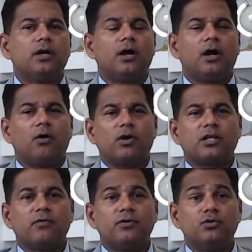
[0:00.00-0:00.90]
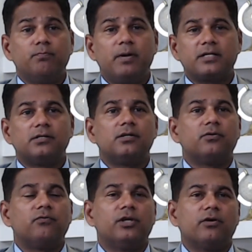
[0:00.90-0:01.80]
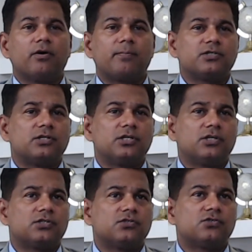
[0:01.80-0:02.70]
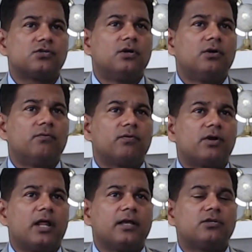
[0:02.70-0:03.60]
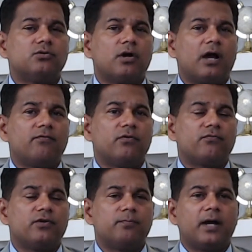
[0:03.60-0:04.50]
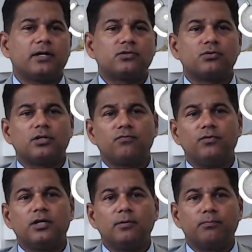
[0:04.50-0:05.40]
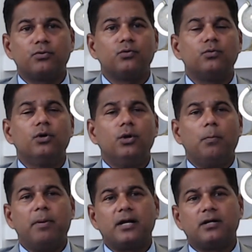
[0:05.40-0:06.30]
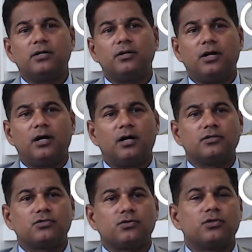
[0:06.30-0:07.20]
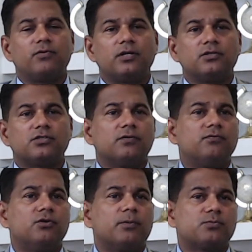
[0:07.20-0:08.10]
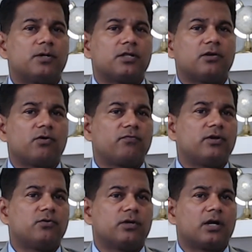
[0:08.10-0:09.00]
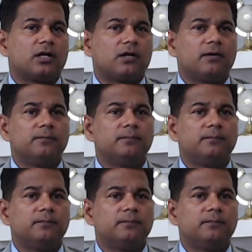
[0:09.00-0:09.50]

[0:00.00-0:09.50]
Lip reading: What can we do better in our presentations? We would like you to have your feedback so that we can improve better, so that we can serve you much better than what we are doing right now.